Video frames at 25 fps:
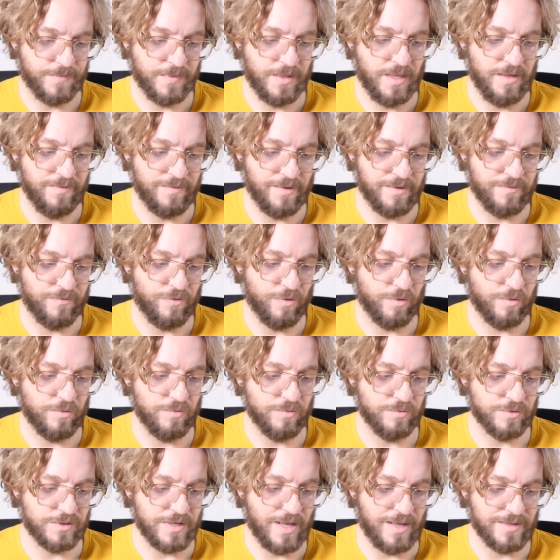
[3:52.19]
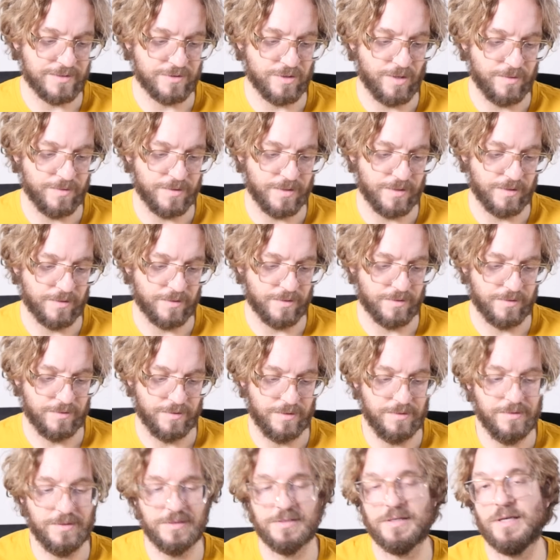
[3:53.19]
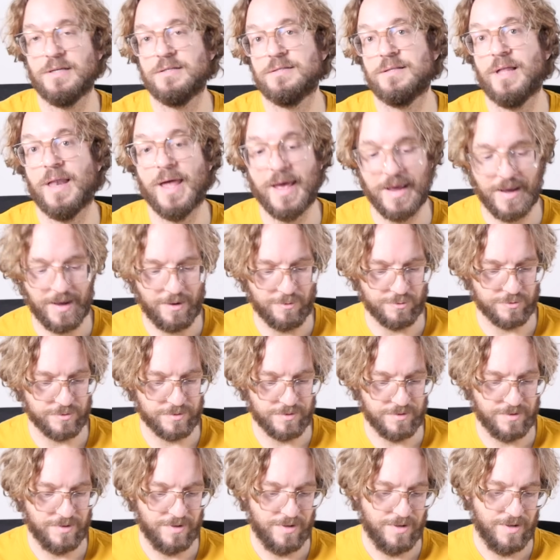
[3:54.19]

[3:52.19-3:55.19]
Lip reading: if I focus at something, in this case the lighthouse,